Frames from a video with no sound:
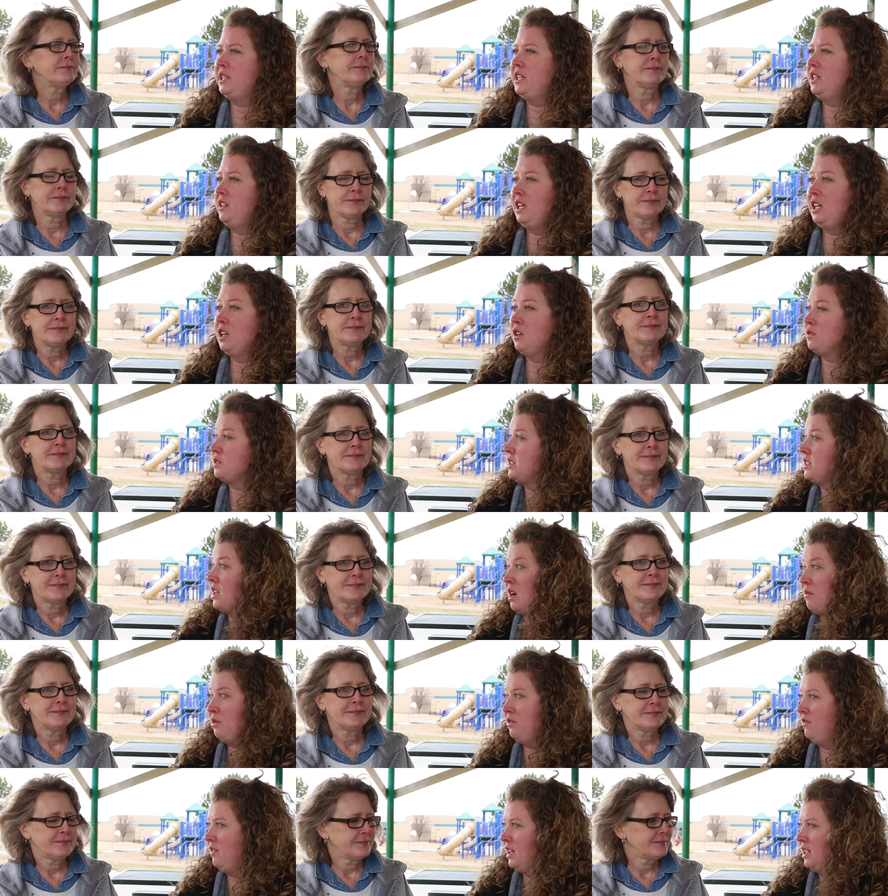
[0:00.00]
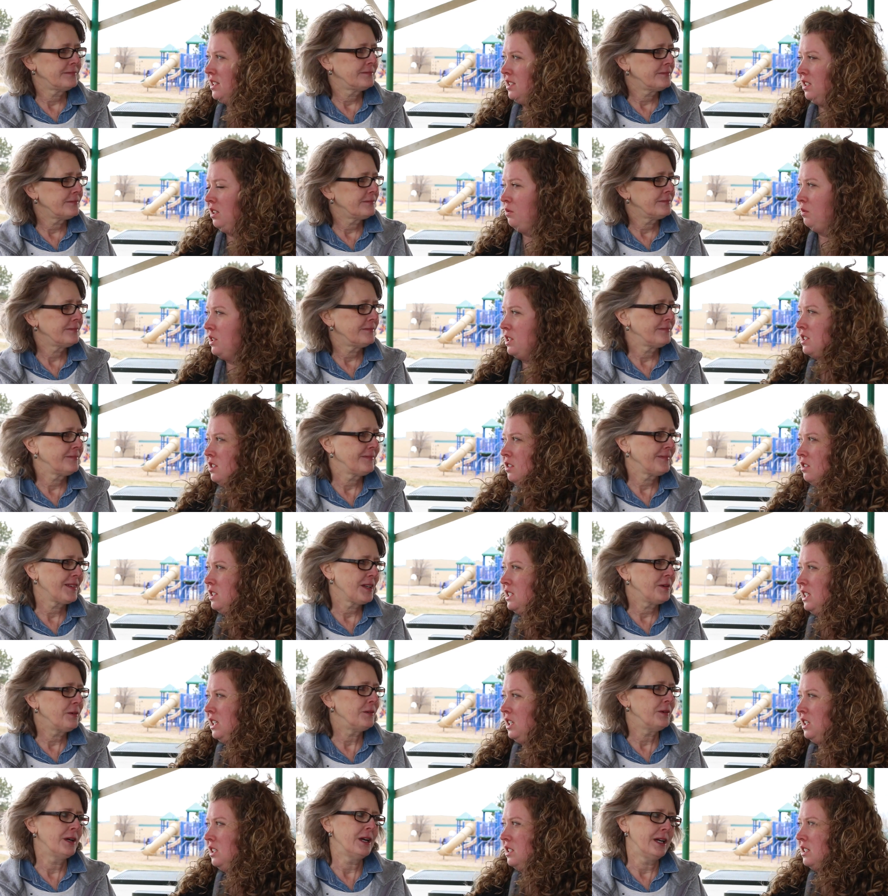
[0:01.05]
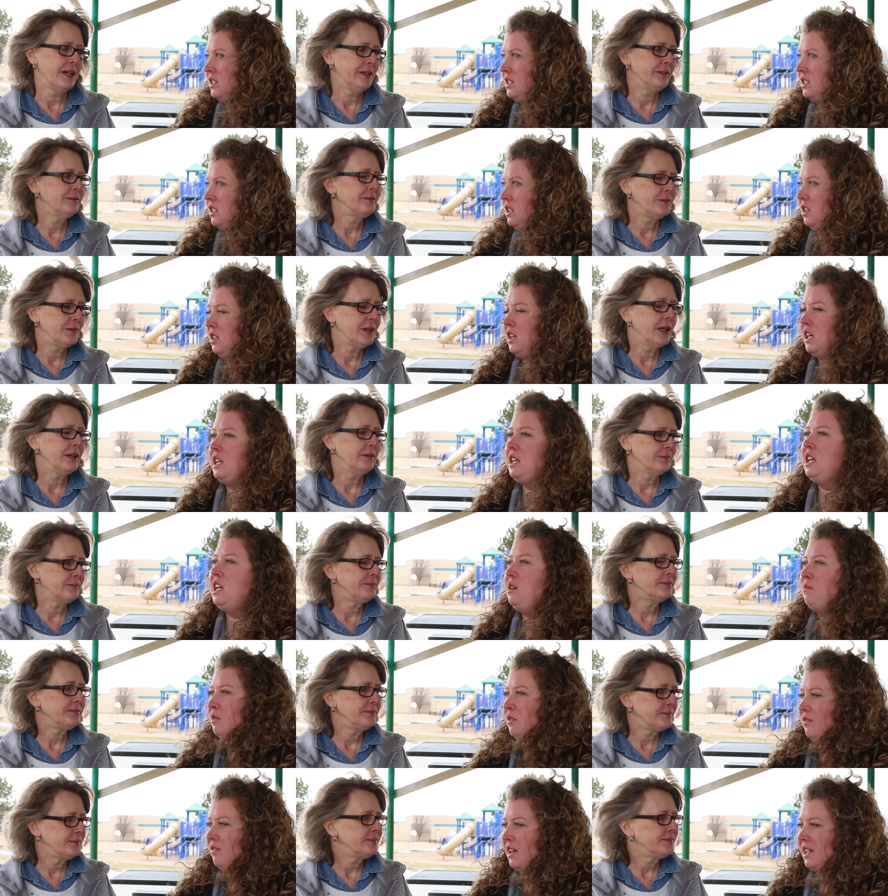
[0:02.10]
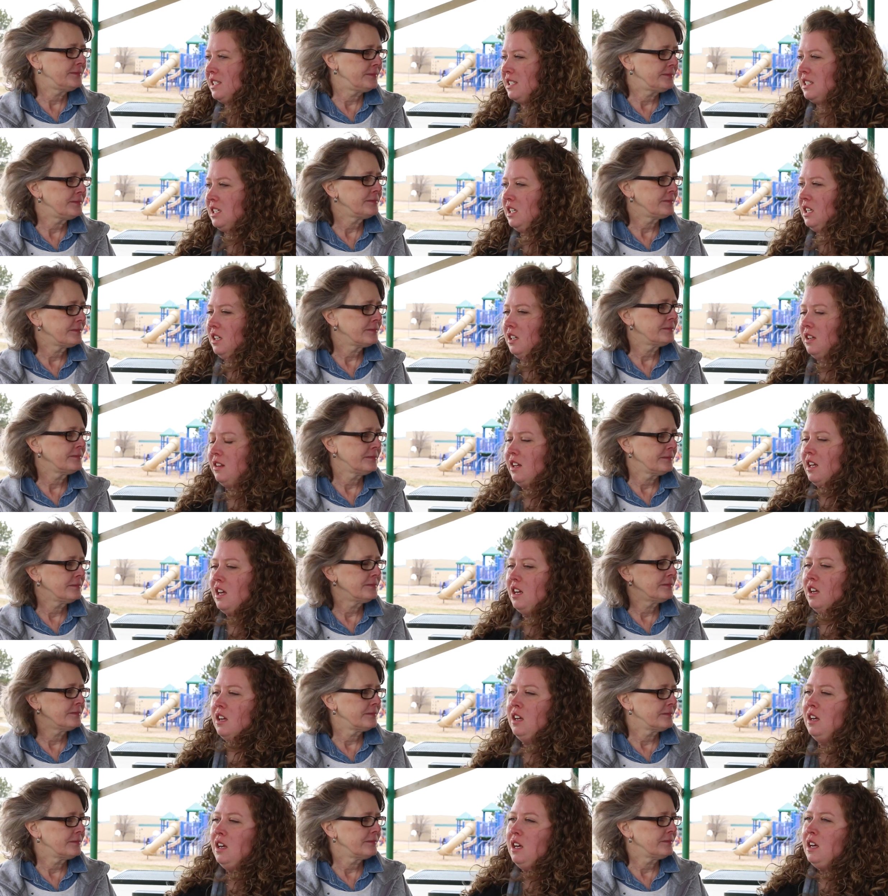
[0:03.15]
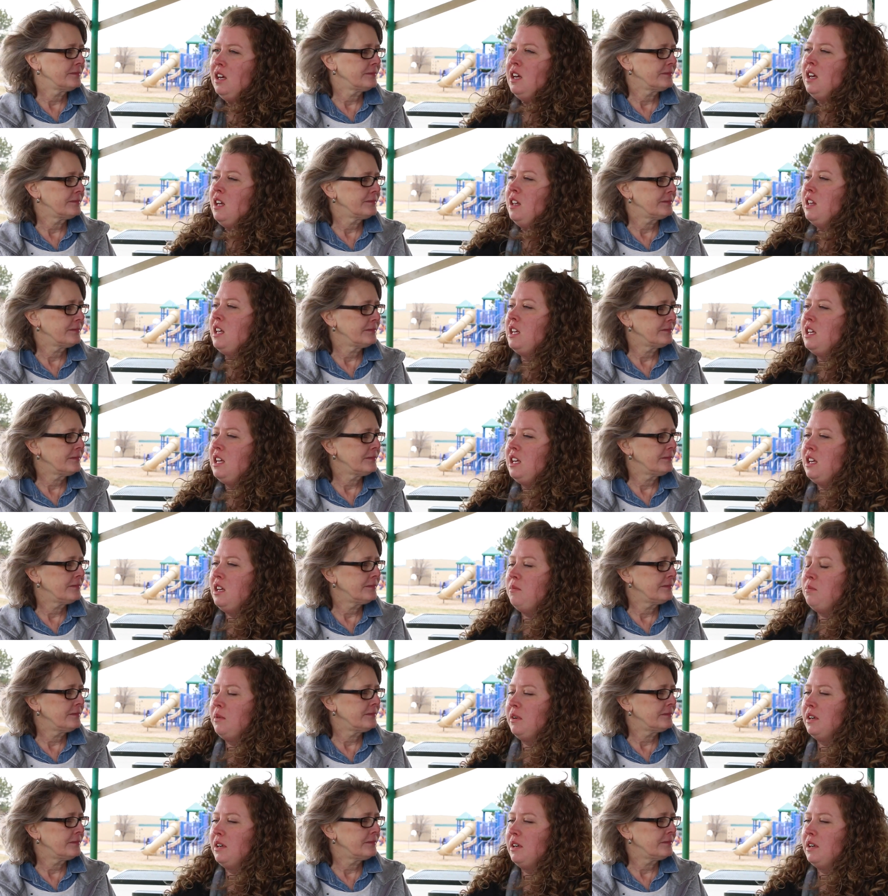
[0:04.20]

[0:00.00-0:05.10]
Speaker 1: but then they don't stop investing once they're teens right. they keep investing and they they keep